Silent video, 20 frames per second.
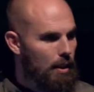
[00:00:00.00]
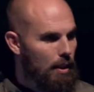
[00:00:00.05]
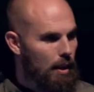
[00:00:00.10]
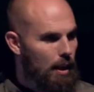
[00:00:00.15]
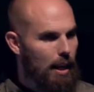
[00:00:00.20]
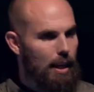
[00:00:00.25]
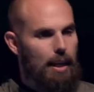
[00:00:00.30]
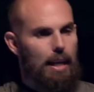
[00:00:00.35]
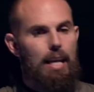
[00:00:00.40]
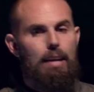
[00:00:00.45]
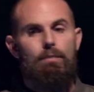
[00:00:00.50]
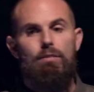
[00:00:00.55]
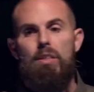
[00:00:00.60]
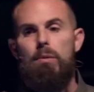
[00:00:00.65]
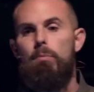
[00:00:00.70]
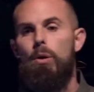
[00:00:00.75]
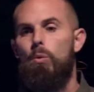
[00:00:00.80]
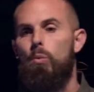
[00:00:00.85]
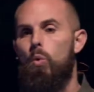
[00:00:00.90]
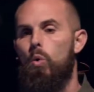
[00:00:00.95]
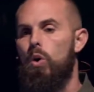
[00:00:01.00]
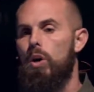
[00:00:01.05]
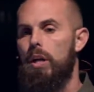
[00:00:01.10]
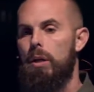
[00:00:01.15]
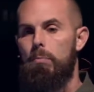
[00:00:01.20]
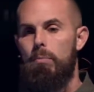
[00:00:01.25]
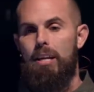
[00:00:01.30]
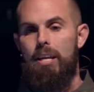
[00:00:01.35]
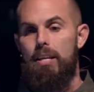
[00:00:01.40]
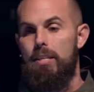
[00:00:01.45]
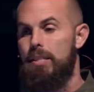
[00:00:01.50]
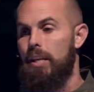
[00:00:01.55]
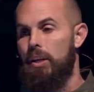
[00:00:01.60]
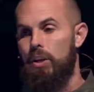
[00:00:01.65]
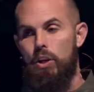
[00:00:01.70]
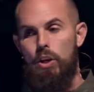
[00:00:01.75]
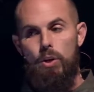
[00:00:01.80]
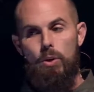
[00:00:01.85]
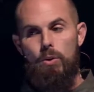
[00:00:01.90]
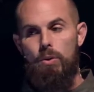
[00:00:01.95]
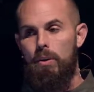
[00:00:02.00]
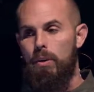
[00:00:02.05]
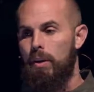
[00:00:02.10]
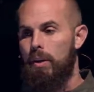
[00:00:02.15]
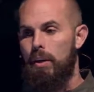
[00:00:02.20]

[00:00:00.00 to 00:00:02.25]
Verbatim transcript: He had to give them a warning because he knew